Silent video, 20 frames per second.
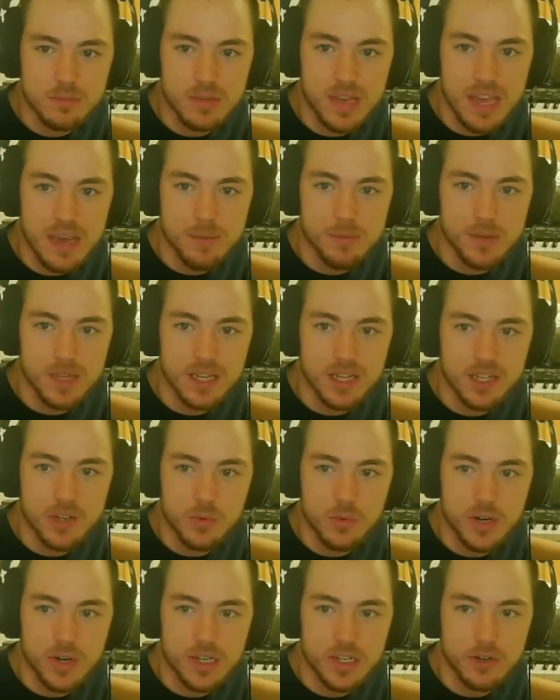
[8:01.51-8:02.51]
gambling and you
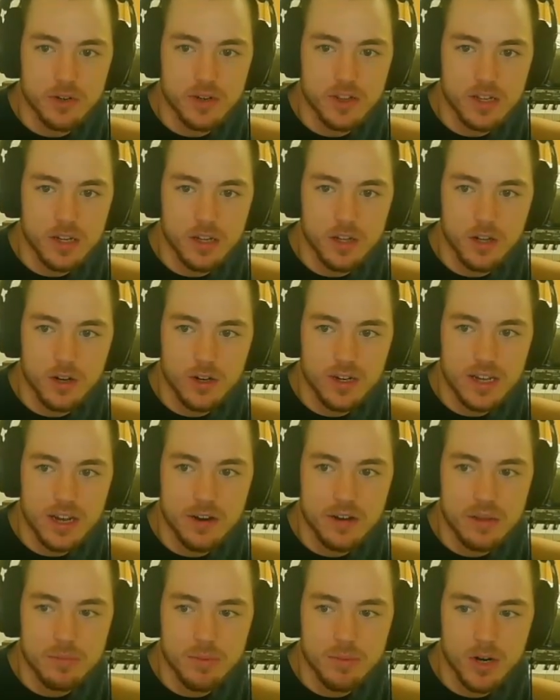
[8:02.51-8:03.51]
want to go to the Clark
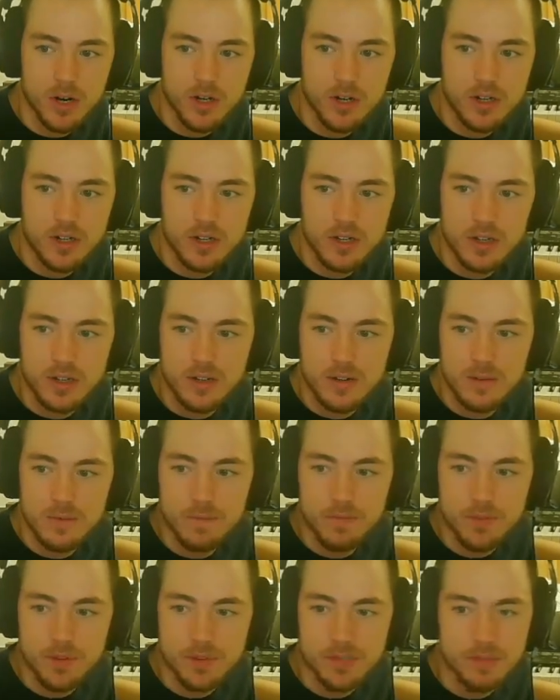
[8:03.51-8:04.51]
County Park,
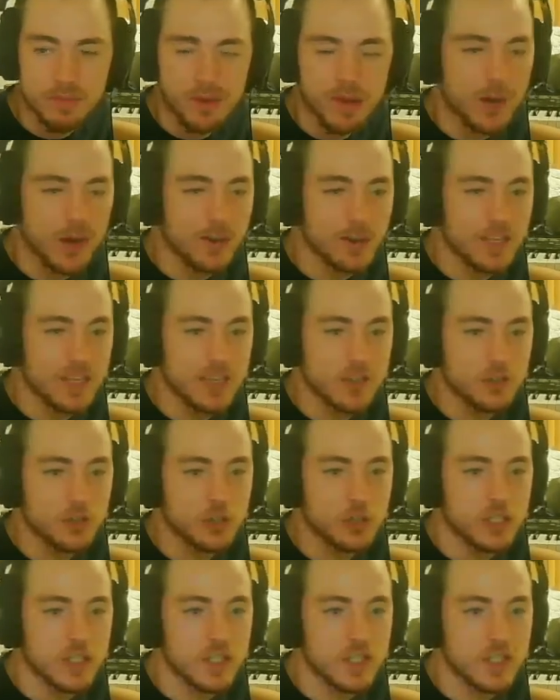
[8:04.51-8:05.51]
there's apparently a
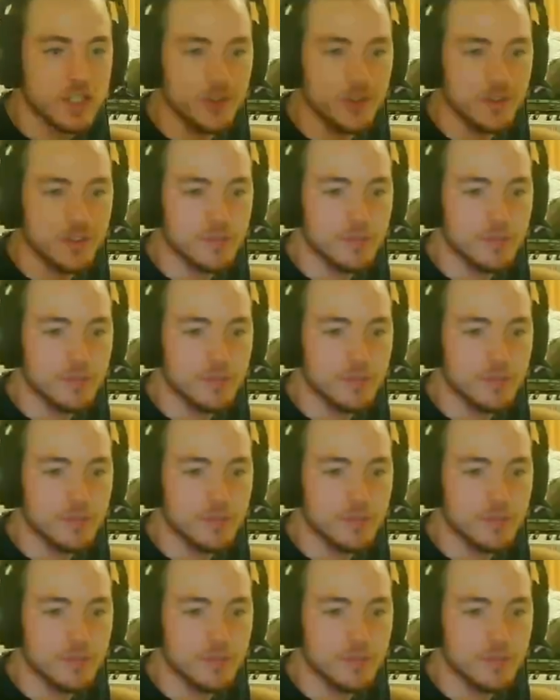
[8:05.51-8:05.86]
shitload of